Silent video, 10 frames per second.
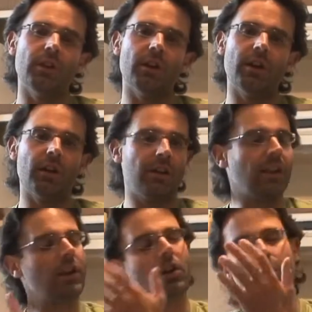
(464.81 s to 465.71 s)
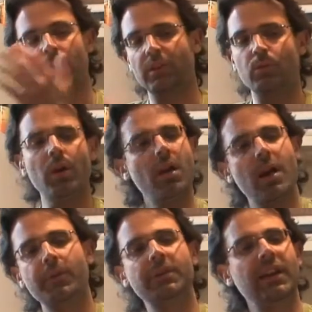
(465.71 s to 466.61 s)
Like always,
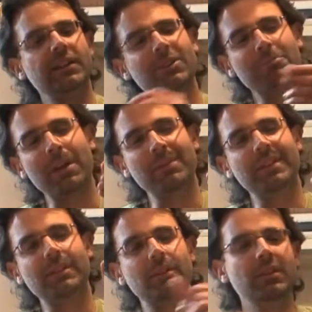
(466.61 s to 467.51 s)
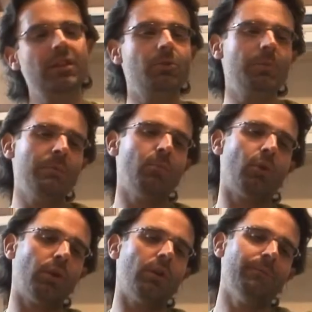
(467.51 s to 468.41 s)
I would like to maybe see a little bit
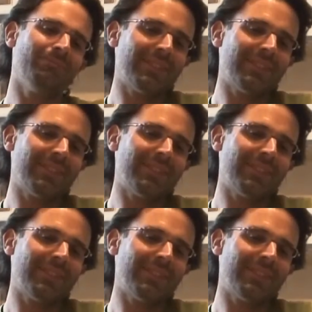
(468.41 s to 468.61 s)
more,